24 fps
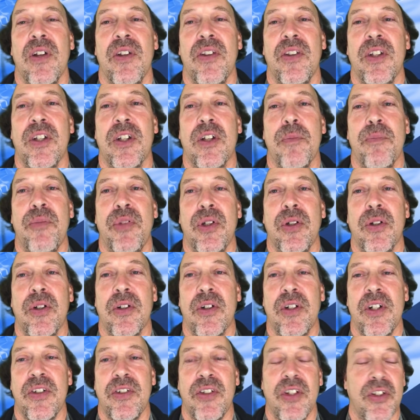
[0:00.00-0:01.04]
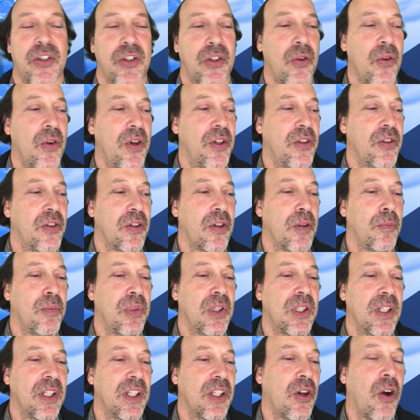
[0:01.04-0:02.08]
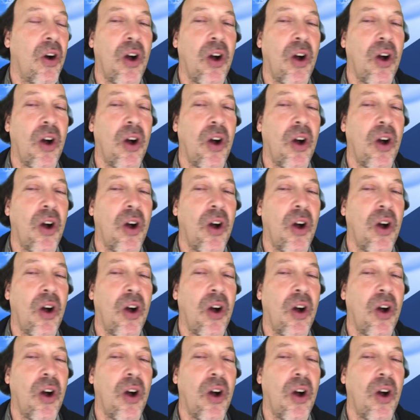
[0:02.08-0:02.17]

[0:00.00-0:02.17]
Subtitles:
the computer is just going to completely